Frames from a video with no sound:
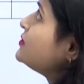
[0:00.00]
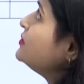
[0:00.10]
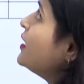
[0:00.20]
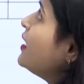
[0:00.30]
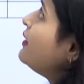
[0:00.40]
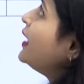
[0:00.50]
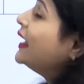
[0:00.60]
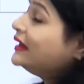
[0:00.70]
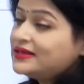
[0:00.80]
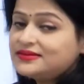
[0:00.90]
there
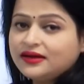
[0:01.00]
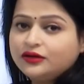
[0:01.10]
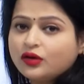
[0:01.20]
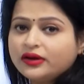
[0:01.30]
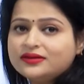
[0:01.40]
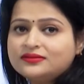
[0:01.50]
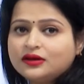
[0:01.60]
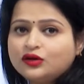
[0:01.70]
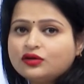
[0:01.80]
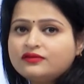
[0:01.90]
any set on and
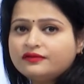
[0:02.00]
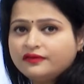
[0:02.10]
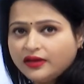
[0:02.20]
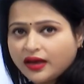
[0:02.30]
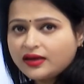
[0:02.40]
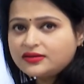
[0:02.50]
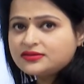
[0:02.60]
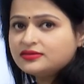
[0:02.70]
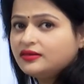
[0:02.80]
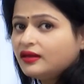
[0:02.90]
set off?
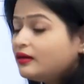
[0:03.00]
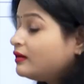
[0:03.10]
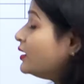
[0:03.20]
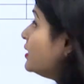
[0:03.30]
Yes, there